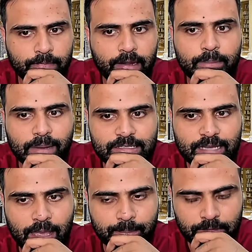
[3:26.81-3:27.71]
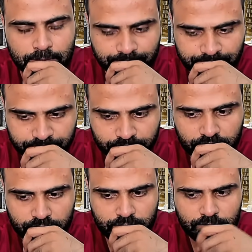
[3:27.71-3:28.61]
It must happen.
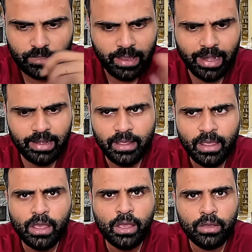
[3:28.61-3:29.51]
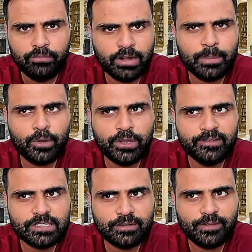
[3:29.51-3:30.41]
And what about
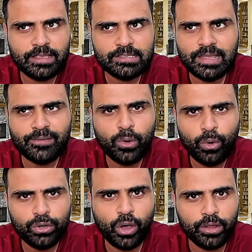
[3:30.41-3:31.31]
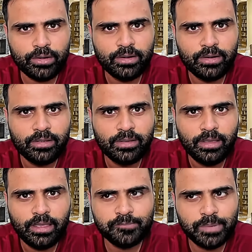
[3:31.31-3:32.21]
Devon's advice? Never hold on.
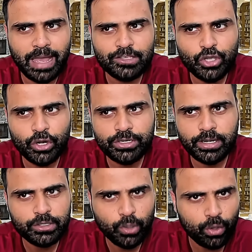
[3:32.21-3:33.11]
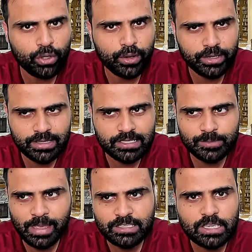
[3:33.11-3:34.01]
If Brian Shaw didn't hold on in this
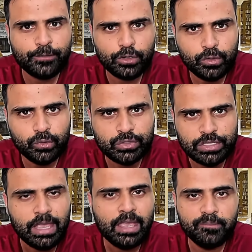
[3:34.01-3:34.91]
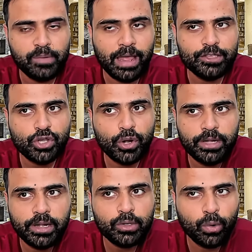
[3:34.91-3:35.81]
match, he would lose. If Brian Shaw
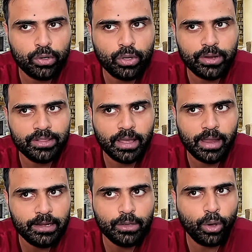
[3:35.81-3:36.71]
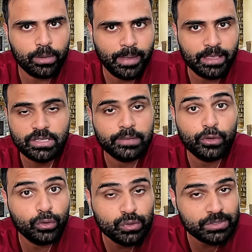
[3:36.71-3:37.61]
didn't hold on in the Eddie Hall match, he
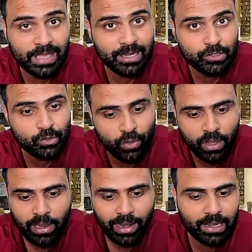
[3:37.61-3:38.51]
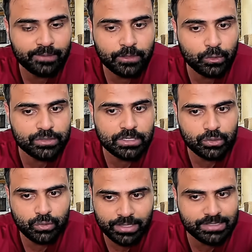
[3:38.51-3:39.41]
would lose that too. And after losing
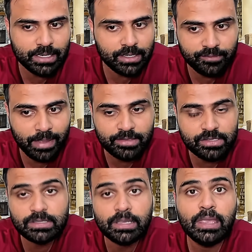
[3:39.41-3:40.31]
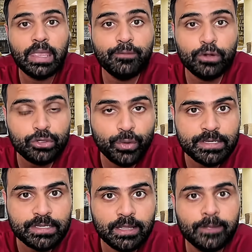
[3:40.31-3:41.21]
2 consecutive matches, he would
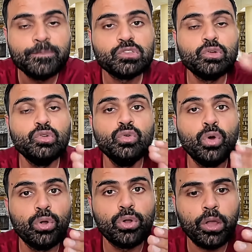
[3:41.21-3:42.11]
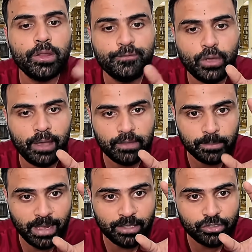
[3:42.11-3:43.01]
quit. So do hold on. If you have the
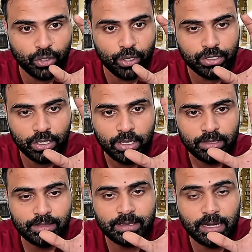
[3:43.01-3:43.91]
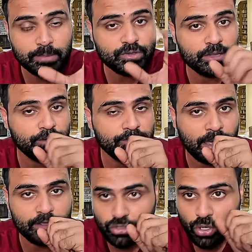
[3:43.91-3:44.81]
Brian Shaw, the grip strength of
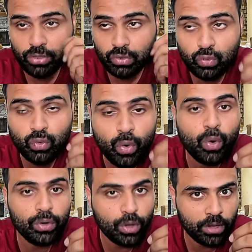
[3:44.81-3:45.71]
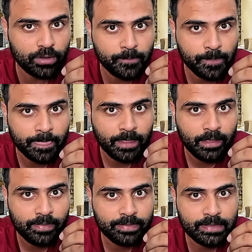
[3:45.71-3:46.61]
Brian Shaw, do hold on.
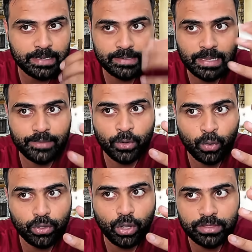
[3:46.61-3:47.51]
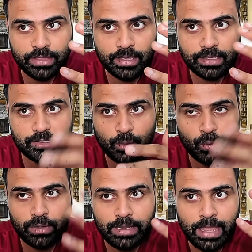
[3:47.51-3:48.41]
That never hold on thing is
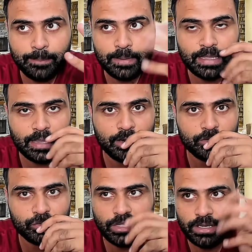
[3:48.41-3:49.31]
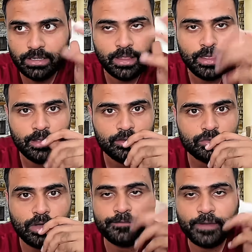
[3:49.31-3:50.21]
only applicable to the
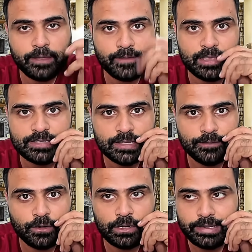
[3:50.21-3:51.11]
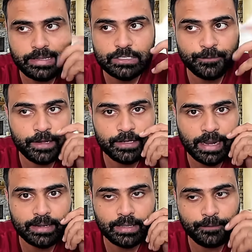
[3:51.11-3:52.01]
top 5 guys in the world in each weight
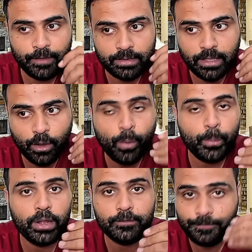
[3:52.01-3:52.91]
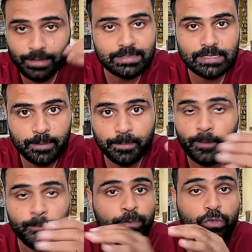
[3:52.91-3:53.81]
category, where the opponent will slip
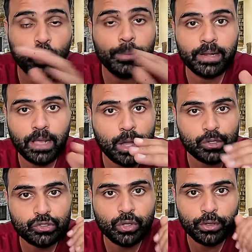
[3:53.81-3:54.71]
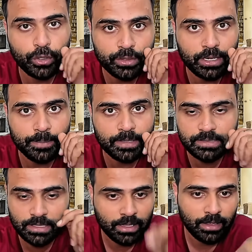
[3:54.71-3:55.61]
no matter how strong your grip is.